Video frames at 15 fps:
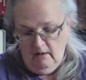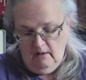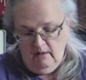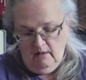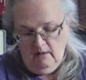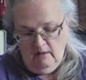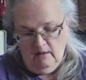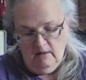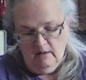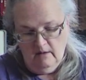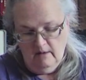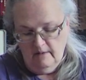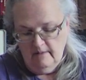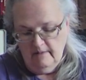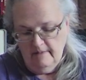
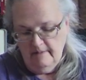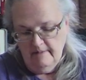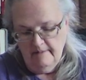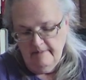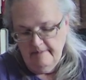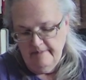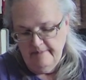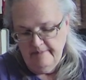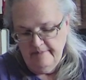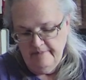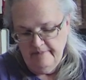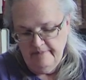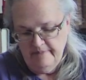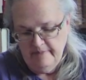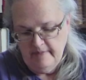
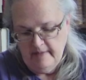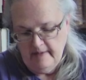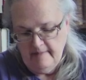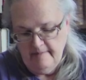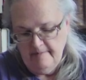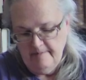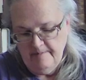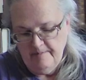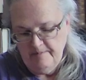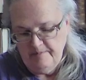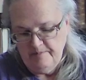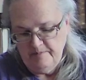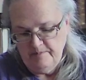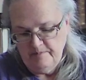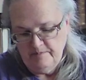
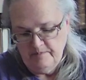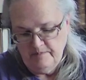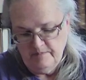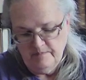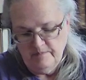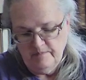(not speaking)